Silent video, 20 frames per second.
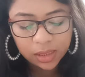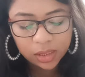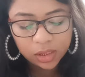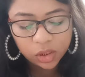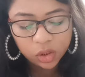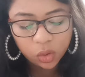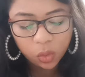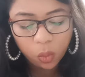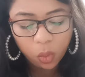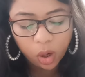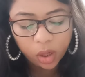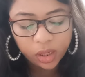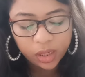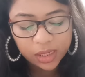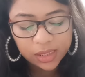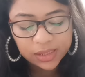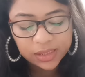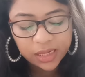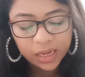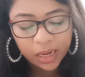So what
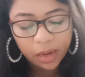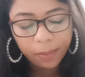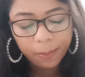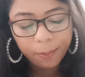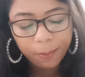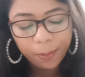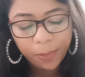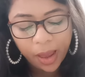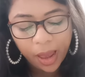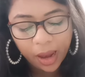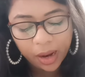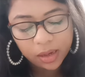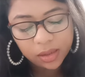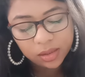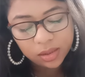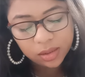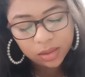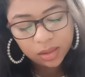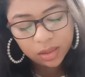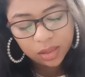is the
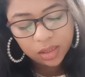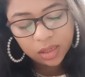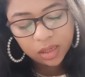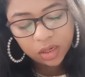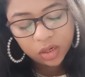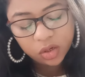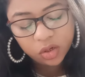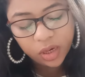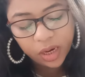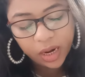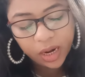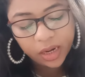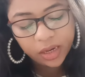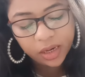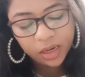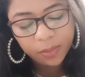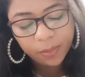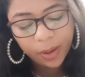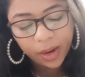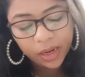impact
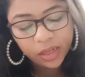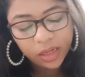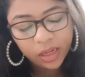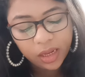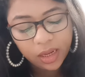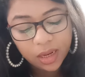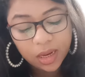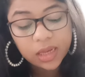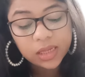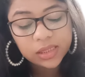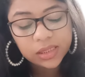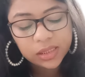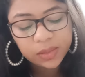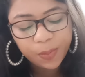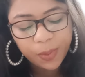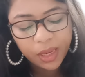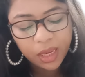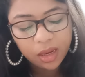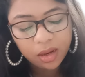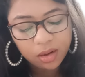created by the
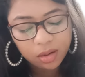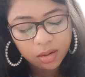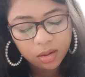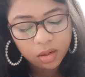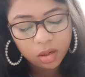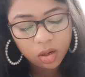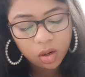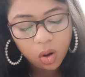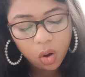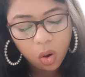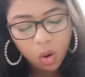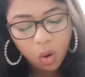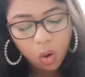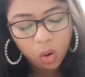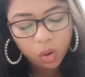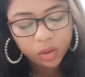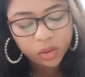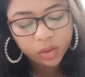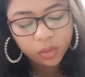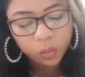speaker
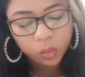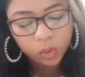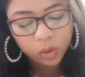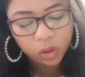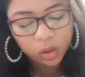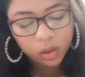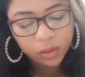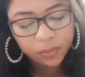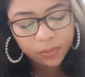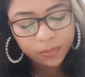on the world